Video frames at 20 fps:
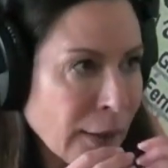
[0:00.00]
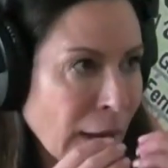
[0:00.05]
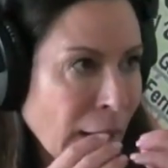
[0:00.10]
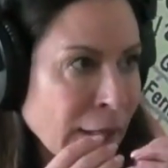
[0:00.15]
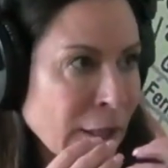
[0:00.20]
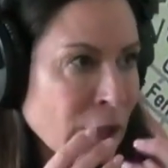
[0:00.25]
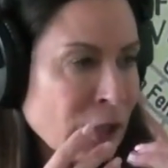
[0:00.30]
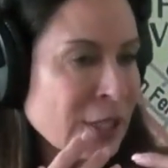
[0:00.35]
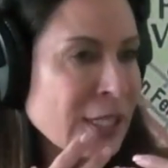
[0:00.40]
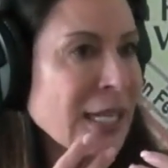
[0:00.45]

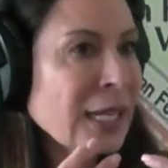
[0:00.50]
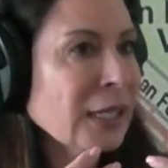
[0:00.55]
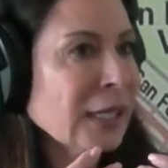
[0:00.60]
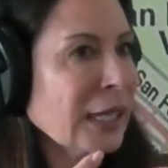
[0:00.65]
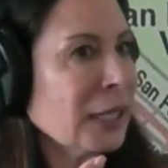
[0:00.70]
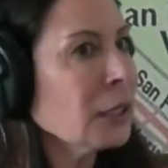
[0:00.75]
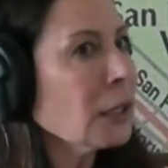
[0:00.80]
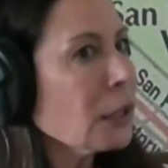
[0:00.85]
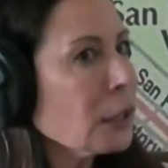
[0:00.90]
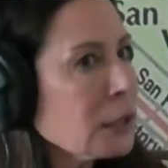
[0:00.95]
I used to get
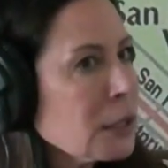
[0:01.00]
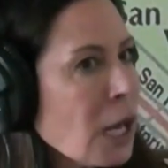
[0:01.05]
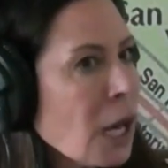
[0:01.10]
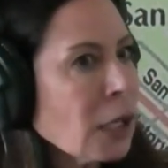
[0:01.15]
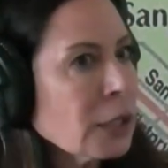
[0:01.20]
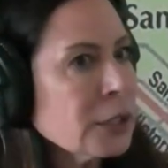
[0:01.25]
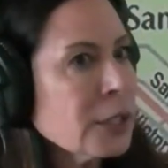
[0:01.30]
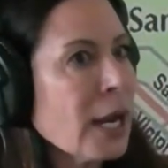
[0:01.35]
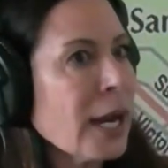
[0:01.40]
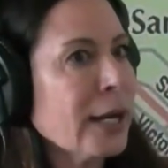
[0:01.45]
like a little
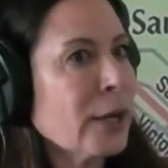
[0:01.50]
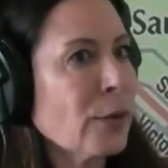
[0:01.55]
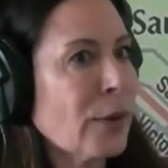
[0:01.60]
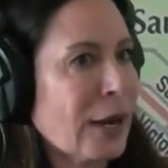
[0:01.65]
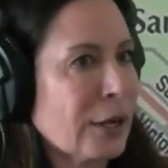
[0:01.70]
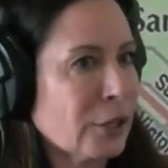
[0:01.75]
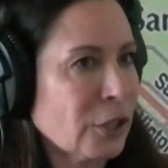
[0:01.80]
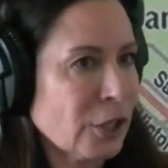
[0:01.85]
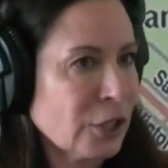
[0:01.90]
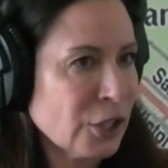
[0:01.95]
tongue tied
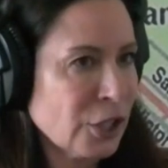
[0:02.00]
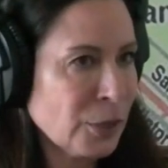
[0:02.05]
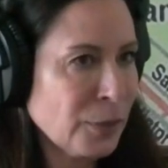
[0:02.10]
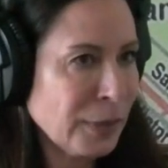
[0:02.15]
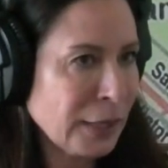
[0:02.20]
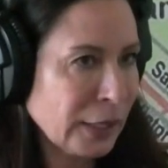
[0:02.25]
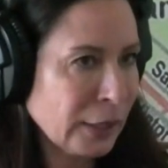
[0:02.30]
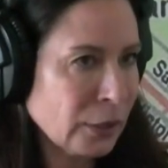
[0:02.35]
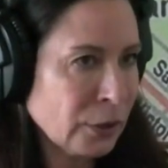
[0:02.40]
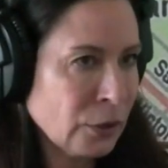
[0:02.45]
around her because she'd
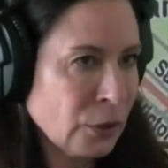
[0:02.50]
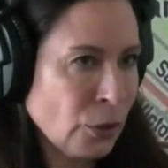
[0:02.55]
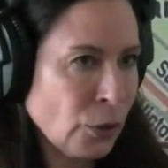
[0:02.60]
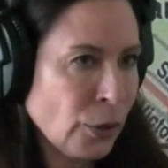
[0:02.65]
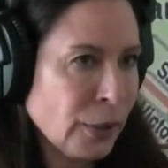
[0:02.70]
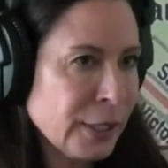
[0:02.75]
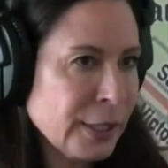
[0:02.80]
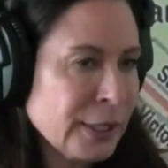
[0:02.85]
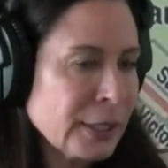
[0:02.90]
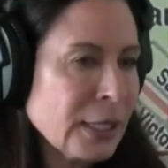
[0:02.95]
be like, ooh,
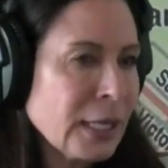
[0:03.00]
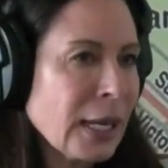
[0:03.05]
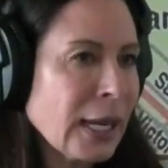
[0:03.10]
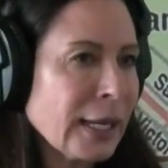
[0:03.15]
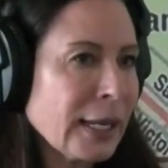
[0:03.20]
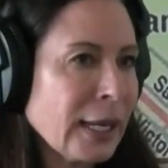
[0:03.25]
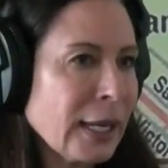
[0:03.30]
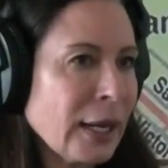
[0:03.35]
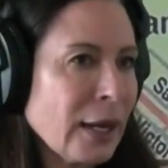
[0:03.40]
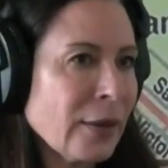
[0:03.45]
Christy,
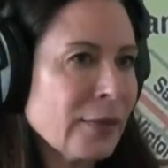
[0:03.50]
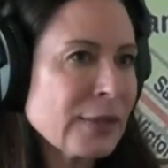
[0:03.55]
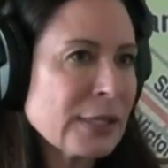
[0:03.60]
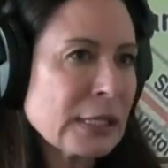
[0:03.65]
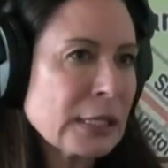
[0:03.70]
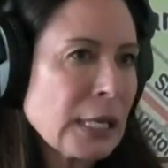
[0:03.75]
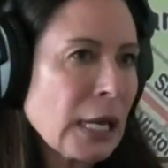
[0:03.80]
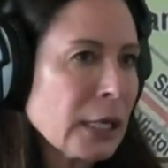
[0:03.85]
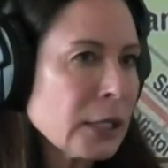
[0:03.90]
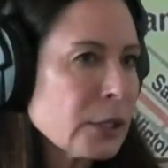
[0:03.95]
I get to have
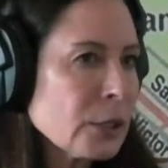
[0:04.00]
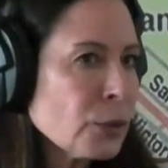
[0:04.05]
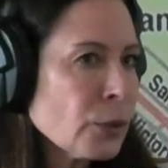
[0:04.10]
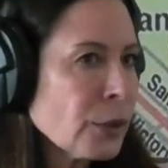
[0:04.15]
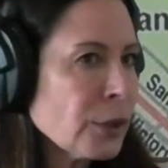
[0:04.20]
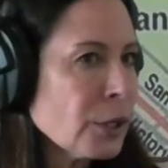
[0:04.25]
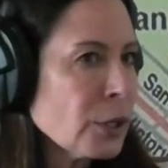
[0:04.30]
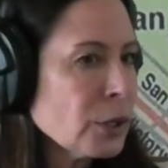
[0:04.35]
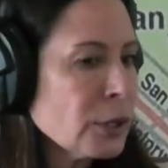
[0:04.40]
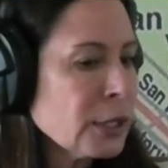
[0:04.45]
sex
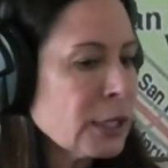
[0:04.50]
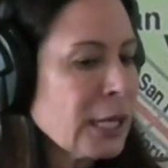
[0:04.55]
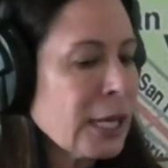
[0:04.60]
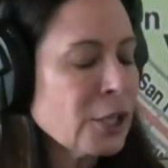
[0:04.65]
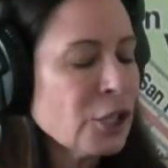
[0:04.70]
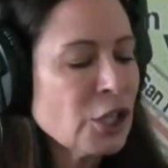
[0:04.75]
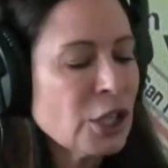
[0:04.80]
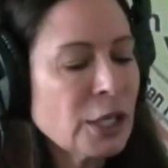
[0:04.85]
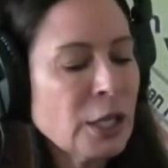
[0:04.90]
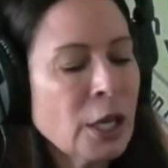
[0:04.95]
with you
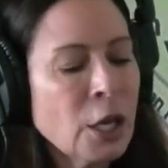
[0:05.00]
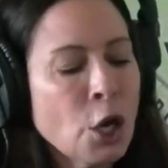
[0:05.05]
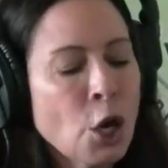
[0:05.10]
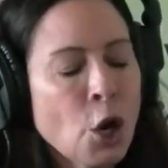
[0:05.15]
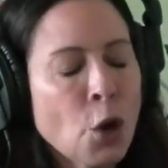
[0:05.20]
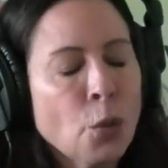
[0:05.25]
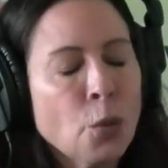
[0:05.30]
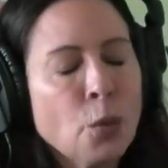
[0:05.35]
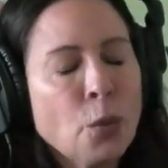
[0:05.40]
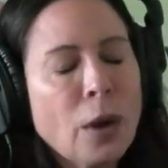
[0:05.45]
today. And she'd
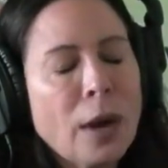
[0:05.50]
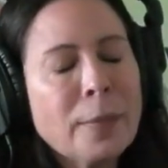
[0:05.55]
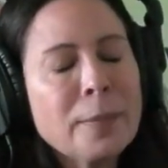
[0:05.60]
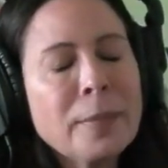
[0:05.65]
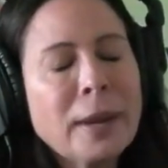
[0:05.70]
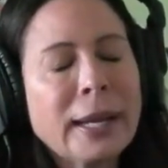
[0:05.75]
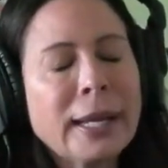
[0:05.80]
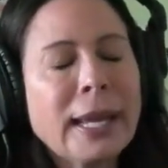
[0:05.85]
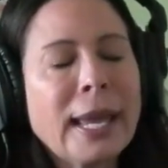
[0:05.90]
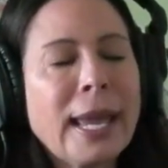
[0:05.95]
rub
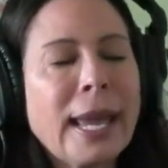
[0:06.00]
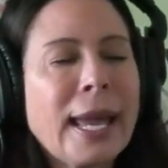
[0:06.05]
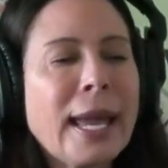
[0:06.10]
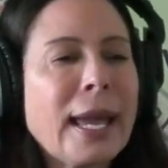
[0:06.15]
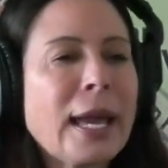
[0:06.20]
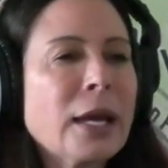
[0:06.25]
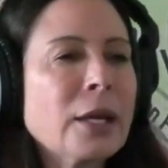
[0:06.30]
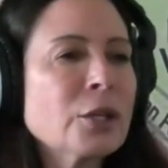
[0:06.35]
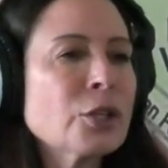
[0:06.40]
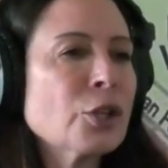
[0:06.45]
my
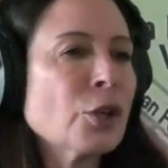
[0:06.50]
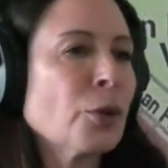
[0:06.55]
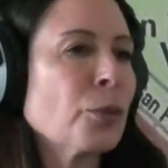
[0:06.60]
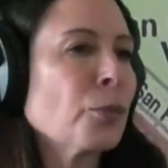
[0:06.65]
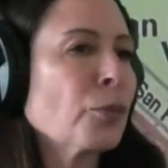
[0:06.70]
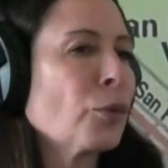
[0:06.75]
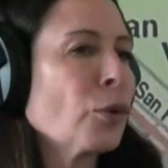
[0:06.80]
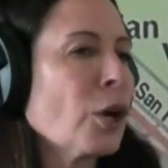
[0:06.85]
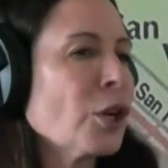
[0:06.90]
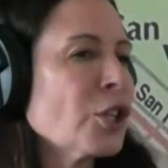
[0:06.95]
hand or
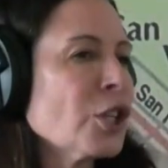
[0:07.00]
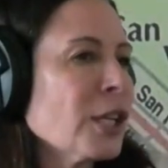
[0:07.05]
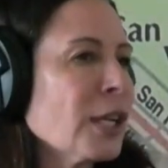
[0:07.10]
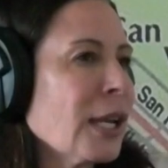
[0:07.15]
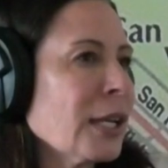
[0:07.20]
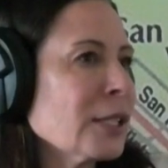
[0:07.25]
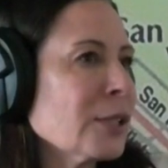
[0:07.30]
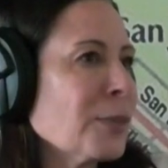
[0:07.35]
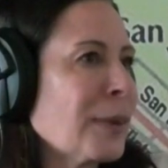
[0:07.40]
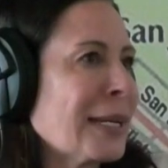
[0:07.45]
brush
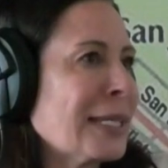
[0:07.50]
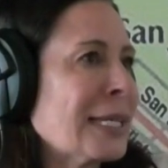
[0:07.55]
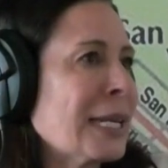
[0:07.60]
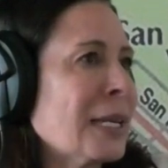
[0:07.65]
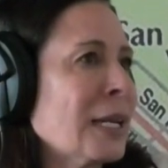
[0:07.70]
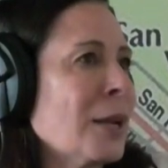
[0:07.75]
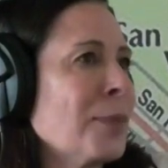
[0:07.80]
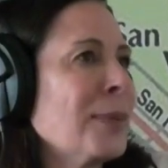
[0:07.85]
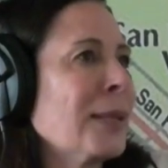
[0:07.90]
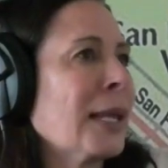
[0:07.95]
against my
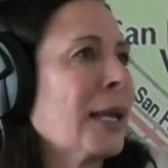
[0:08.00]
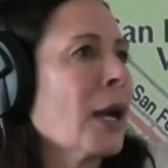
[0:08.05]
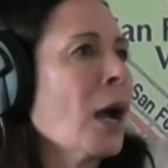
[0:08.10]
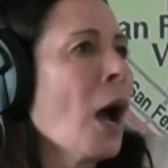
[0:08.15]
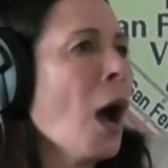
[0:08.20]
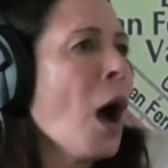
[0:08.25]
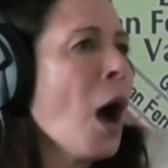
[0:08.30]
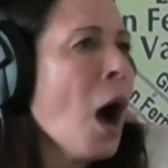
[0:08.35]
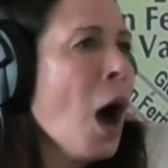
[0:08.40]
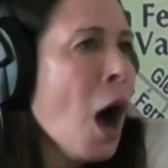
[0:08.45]
tit. And I'd be like,
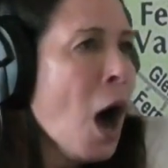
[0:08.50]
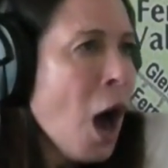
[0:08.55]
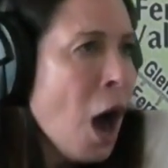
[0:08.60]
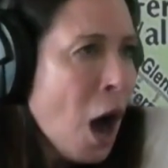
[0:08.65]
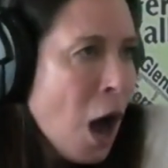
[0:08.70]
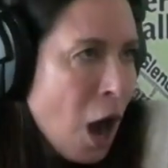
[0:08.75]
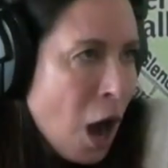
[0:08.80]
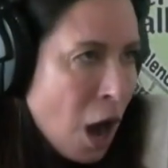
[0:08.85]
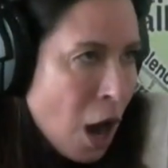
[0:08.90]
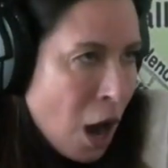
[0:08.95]

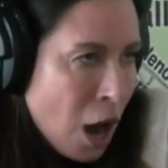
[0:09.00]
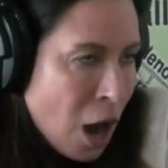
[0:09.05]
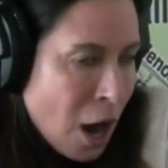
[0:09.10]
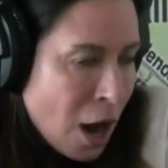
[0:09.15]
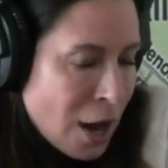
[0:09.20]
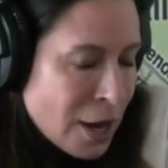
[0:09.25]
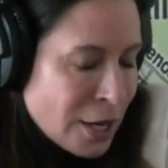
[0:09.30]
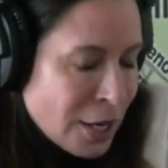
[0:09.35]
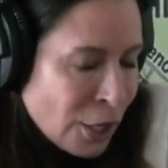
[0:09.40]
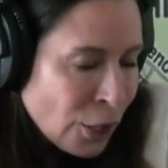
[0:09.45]

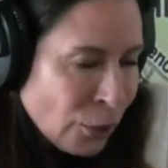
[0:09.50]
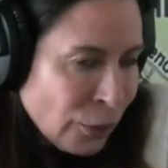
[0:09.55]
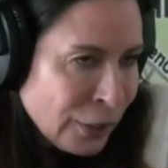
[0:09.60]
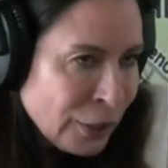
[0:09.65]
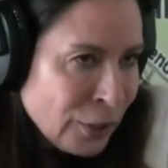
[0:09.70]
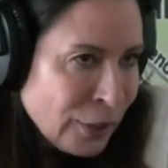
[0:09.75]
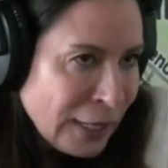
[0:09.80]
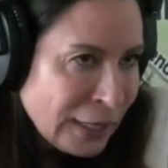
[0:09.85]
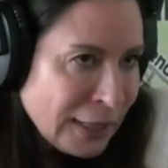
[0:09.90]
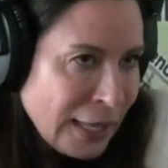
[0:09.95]
you know
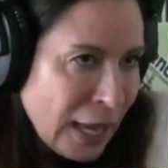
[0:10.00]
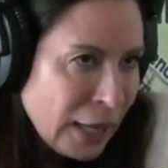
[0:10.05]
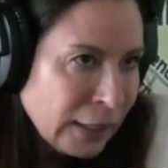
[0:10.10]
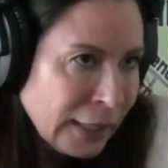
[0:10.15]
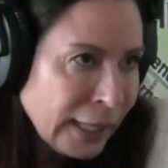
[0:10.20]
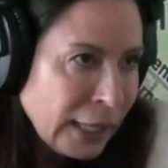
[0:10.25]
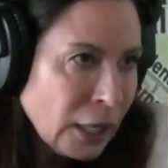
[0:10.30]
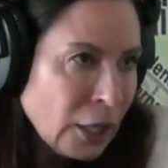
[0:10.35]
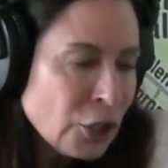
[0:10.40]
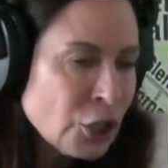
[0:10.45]
when you get that,
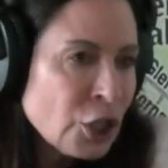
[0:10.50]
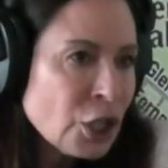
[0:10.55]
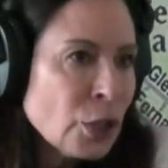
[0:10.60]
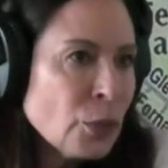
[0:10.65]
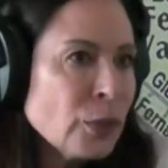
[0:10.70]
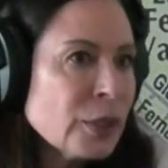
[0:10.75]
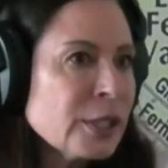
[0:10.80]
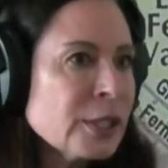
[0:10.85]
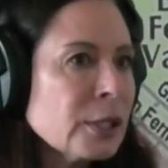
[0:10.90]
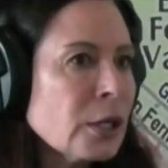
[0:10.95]
like
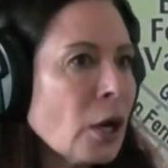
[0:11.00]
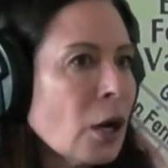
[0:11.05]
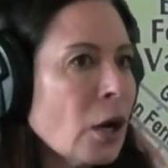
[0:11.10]
she was